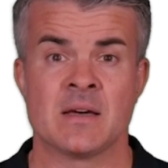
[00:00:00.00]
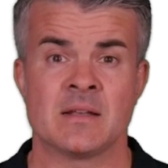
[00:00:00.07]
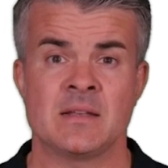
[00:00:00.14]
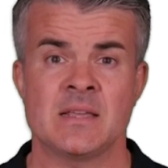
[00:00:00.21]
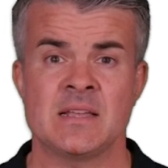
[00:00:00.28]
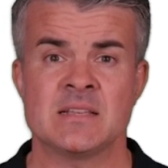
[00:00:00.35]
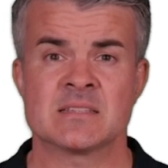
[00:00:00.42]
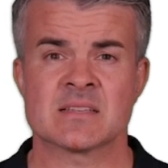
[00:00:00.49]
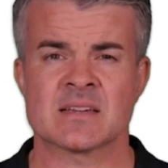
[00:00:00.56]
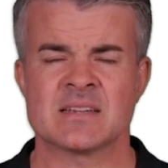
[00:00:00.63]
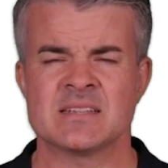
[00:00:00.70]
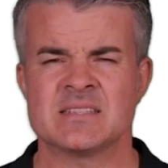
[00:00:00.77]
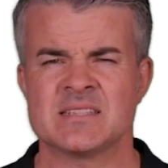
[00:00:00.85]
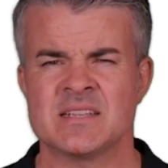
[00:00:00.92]
Leeds
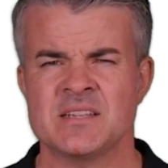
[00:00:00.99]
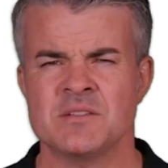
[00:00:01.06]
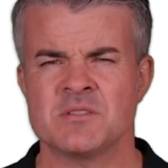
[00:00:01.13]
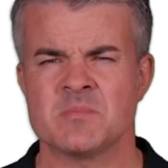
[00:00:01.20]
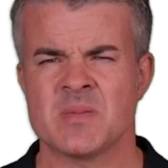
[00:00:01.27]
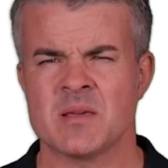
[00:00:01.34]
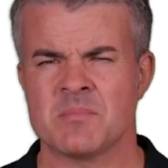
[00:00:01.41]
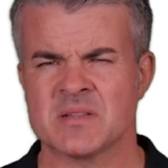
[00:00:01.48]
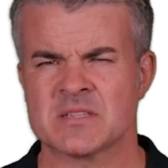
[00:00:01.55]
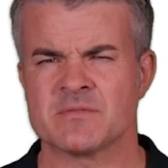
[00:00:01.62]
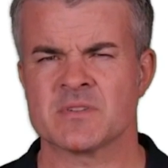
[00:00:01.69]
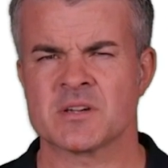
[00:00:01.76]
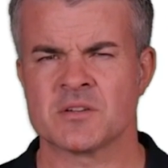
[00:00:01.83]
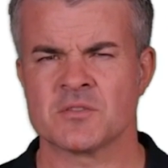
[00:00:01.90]
continue to be a bit
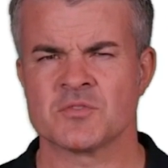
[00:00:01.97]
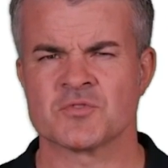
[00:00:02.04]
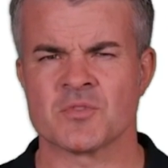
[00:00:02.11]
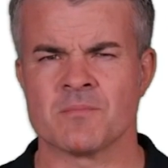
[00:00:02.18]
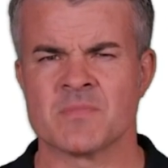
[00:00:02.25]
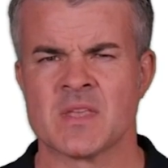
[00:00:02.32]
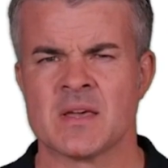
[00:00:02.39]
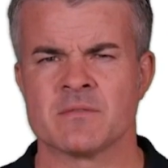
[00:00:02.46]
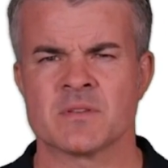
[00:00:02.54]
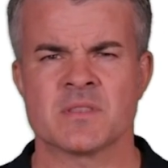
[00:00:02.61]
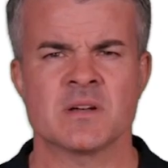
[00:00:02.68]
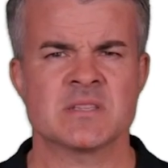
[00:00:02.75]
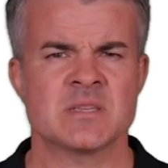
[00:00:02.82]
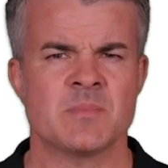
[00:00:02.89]
of a conundrum. For
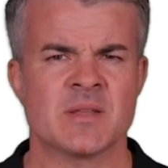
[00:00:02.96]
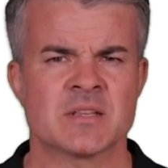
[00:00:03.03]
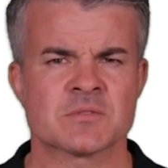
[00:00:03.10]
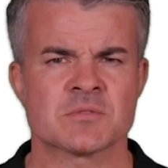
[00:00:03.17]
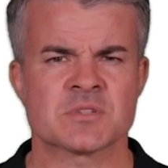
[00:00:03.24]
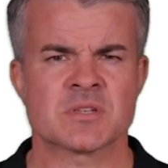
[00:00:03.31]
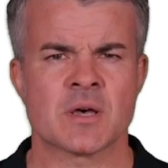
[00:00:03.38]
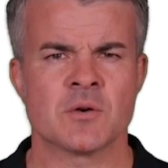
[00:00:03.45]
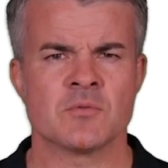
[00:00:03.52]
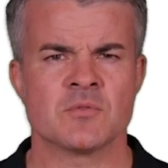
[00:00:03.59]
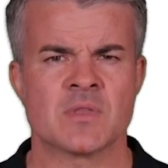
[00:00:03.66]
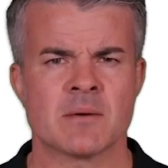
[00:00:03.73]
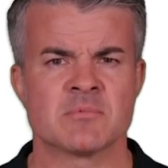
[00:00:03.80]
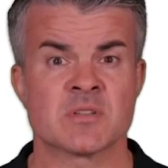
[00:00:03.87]
30 minutes or so,
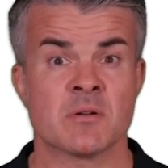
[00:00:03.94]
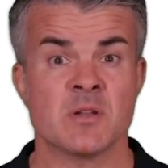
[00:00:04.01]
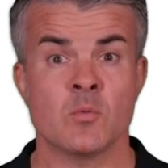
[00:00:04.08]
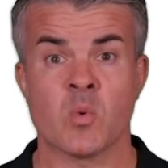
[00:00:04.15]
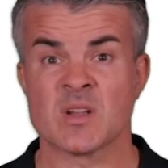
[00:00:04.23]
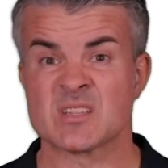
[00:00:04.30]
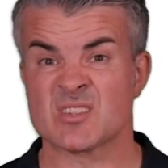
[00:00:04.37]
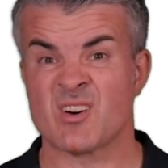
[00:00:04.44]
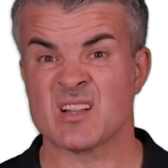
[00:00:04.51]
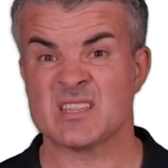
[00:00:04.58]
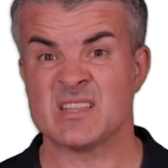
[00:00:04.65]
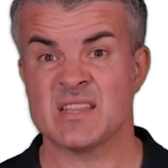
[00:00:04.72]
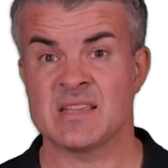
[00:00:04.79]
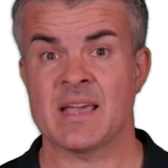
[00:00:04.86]
there was only one side
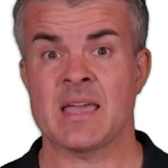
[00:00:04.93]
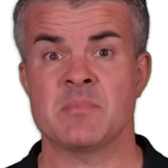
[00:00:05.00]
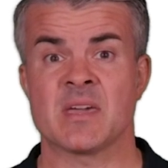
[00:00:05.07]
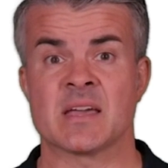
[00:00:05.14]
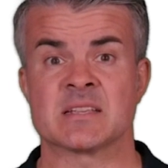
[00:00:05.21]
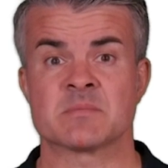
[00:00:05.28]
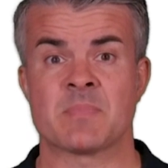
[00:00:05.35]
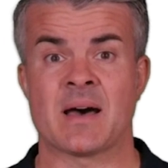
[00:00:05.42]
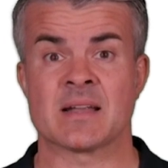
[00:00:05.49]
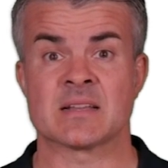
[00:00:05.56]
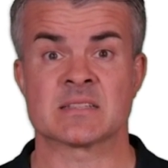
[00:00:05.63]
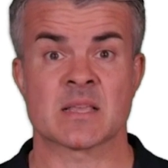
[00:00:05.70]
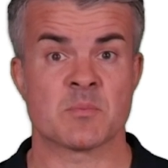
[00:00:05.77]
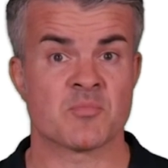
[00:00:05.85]
in the game against
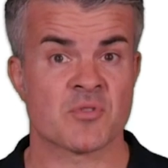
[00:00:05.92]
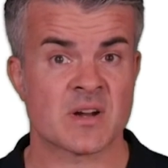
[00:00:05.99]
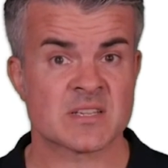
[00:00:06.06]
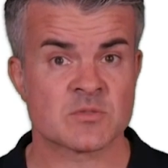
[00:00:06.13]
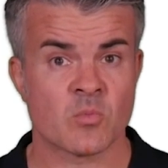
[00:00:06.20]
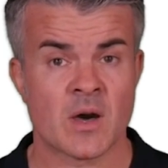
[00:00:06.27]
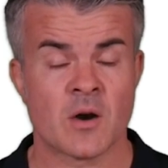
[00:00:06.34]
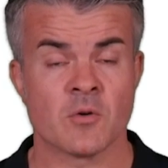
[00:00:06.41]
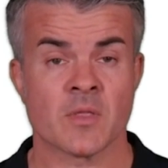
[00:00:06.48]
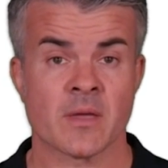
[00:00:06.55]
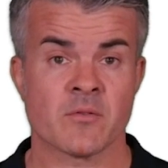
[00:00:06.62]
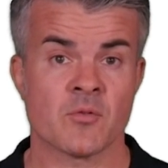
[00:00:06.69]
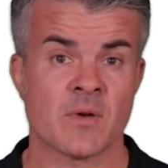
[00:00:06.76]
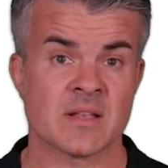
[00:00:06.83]
Palace. They pressed well, they
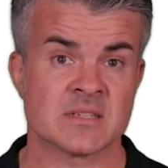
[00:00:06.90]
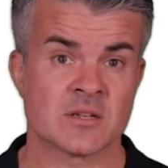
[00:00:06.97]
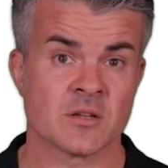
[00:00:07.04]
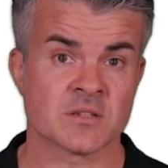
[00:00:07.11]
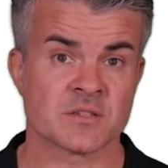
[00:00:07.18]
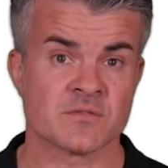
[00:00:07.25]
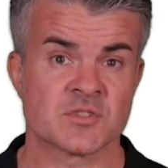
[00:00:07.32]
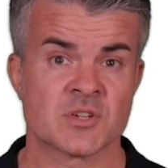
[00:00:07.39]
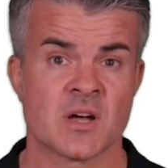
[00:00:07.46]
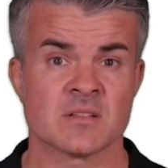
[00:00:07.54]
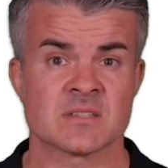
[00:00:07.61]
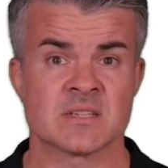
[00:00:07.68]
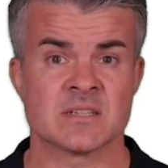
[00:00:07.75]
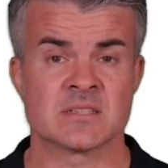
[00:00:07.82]
created lots of
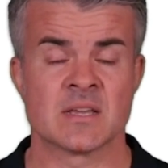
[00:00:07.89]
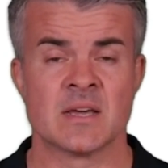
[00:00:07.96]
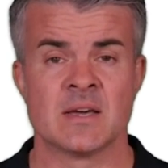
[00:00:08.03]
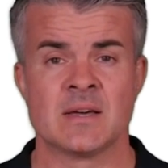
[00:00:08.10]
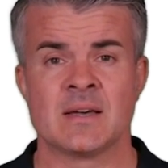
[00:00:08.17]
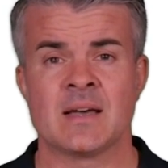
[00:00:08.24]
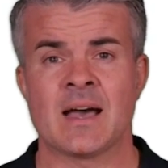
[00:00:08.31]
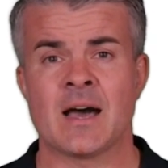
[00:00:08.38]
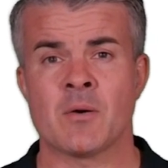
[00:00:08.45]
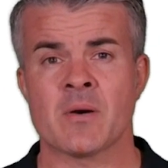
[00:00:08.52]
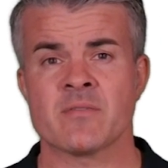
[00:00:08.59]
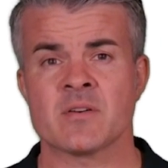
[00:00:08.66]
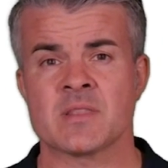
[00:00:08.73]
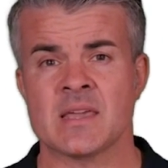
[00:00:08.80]
chances.
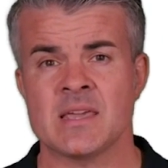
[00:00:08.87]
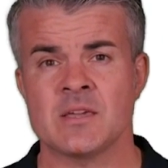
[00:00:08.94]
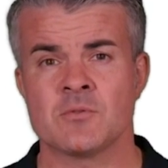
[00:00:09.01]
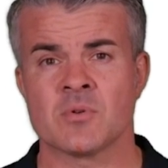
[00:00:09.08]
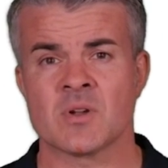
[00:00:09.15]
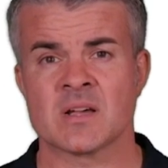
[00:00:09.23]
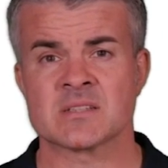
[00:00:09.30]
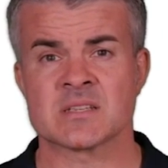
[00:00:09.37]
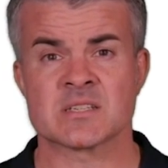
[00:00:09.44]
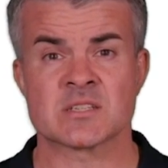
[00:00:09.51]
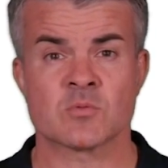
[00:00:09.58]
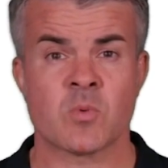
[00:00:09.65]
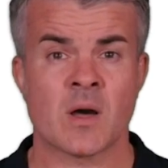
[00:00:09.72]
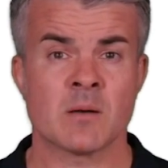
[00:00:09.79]
However, the equaliser
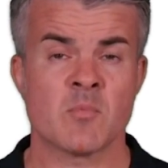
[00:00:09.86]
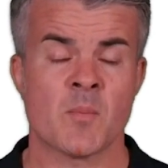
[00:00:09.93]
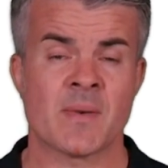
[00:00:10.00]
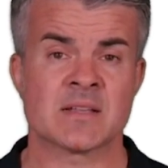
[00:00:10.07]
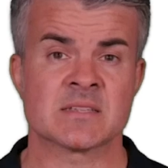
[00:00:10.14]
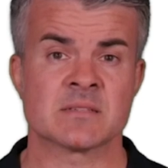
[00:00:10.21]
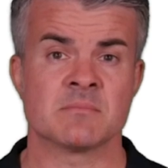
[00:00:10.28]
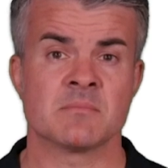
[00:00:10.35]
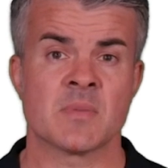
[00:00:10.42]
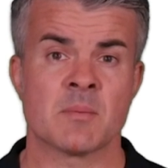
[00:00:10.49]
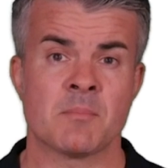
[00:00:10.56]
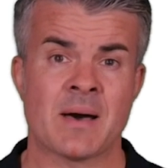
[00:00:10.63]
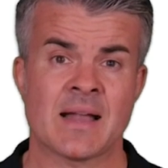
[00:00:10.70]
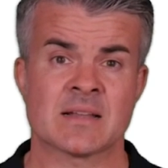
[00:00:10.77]
swung momentum
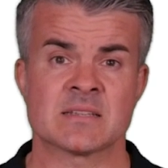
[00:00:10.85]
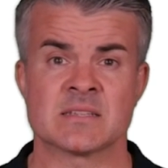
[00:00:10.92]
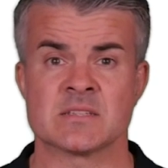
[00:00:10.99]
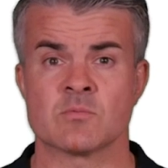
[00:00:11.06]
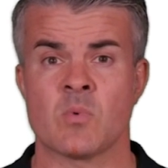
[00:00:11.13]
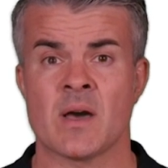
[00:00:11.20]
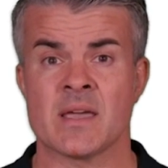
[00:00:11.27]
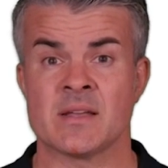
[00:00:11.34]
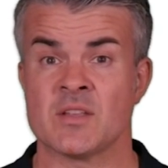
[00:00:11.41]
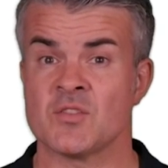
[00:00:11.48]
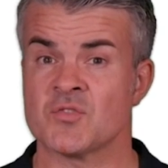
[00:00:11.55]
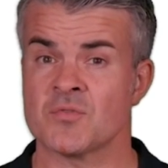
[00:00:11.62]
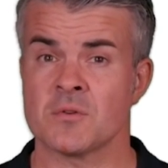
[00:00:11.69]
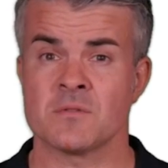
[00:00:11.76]
Palace's way, and in
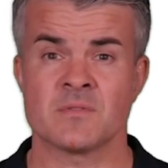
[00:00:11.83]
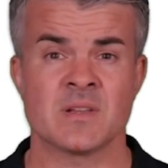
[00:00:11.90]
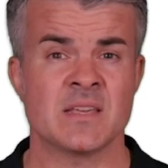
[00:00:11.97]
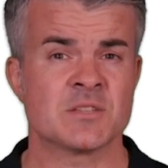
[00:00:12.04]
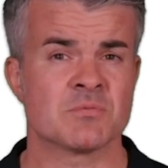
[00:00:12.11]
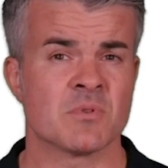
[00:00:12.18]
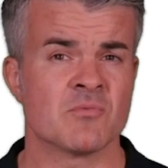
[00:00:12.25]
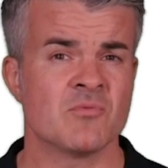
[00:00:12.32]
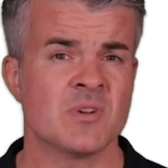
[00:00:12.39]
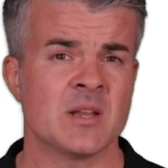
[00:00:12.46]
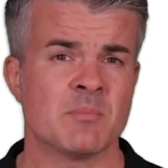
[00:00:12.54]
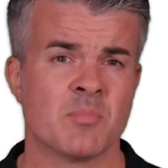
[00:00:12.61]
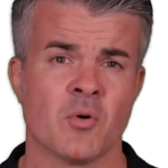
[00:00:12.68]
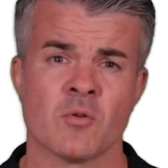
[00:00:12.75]
truth, Leeds were
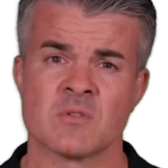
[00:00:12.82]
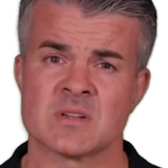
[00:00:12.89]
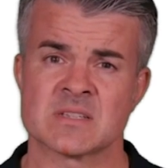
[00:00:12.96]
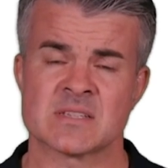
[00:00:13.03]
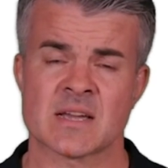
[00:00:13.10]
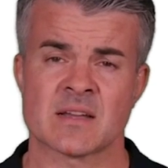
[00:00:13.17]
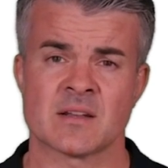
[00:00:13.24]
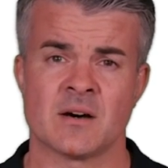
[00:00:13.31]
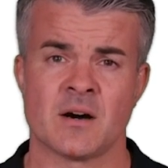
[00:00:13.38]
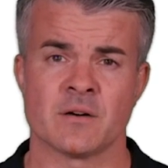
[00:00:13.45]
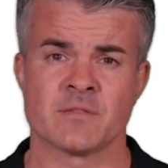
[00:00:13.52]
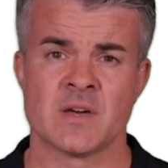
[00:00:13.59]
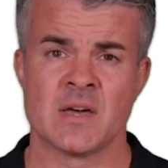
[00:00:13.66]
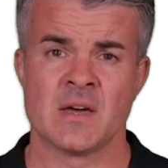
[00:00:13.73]
really poor in the second half.